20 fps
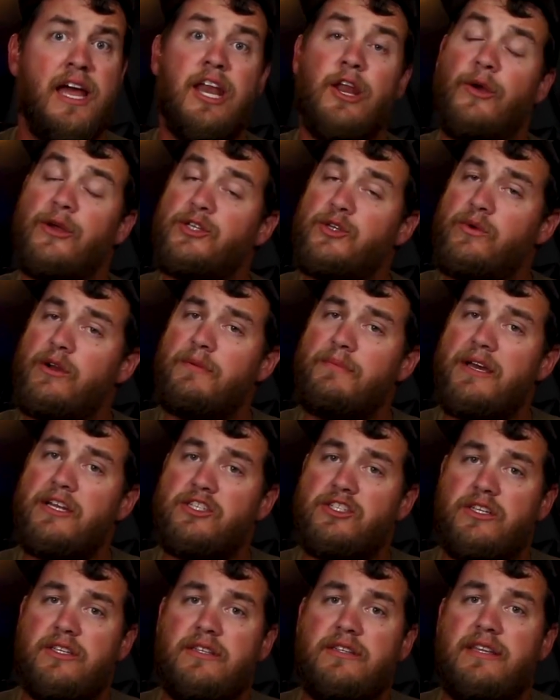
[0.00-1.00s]
Now, I do want to
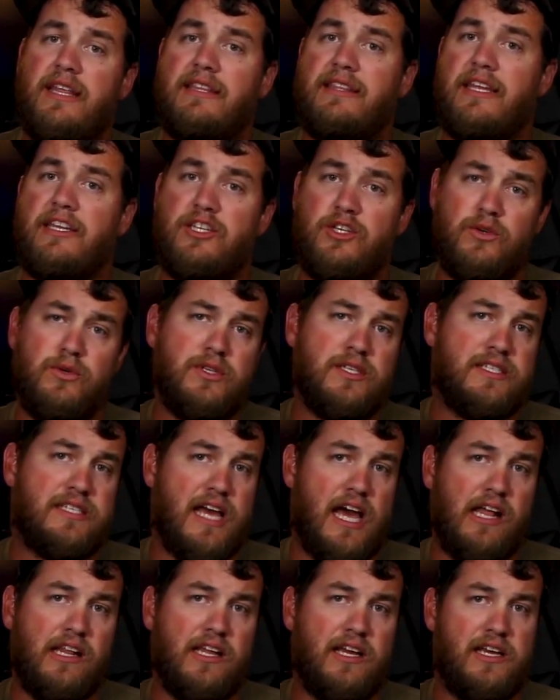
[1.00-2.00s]
mention that they do
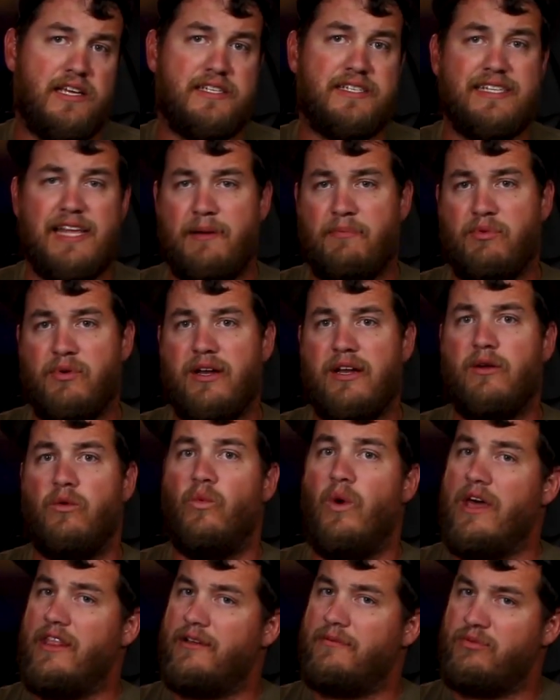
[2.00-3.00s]
sell a separate
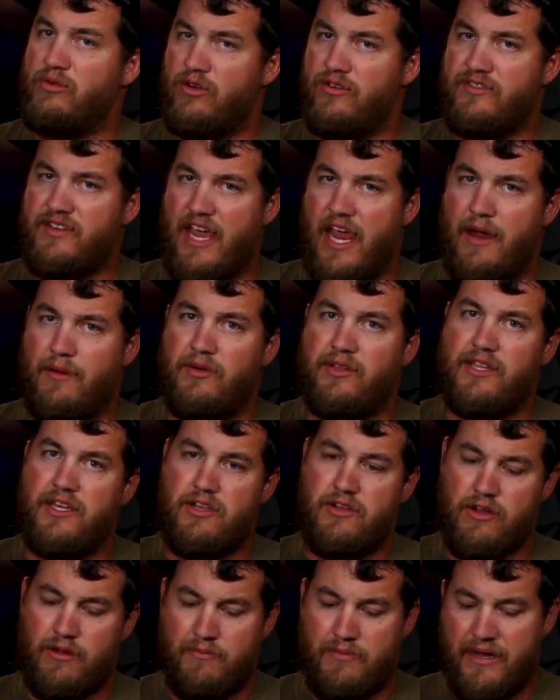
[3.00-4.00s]
weatherproof cable that
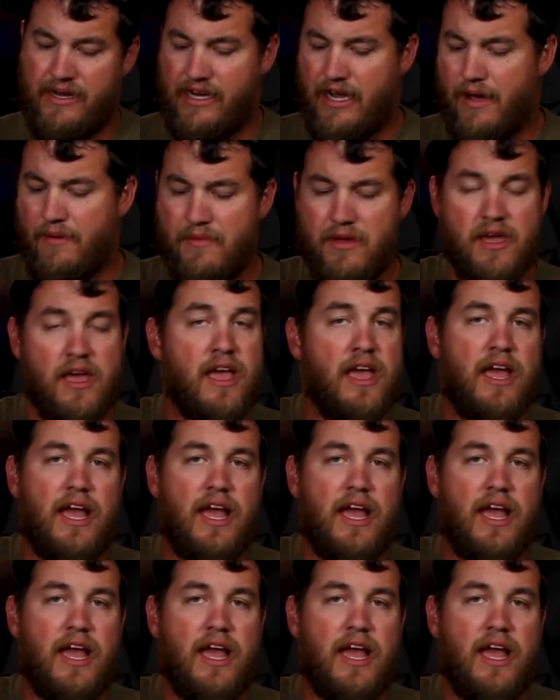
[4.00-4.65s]
you can pick up.